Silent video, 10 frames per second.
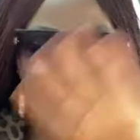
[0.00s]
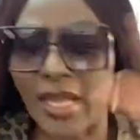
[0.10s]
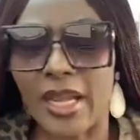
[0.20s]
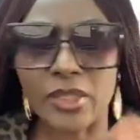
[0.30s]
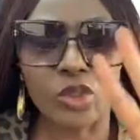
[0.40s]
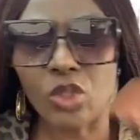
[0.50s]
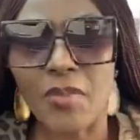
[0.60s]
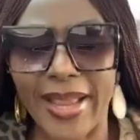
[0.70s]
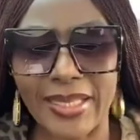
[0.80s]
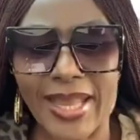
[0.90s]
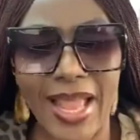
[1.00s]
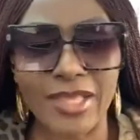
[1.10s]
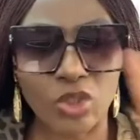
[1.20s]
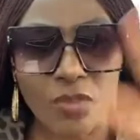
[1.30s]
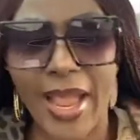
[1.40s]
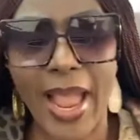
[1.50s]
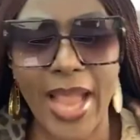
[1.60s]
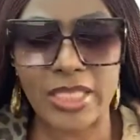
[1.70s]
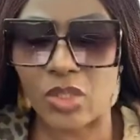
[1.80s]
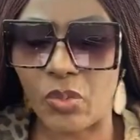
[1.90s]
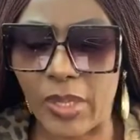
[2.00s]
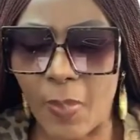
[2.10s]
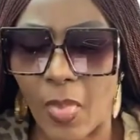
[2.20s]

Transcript: and I throw my eyes away.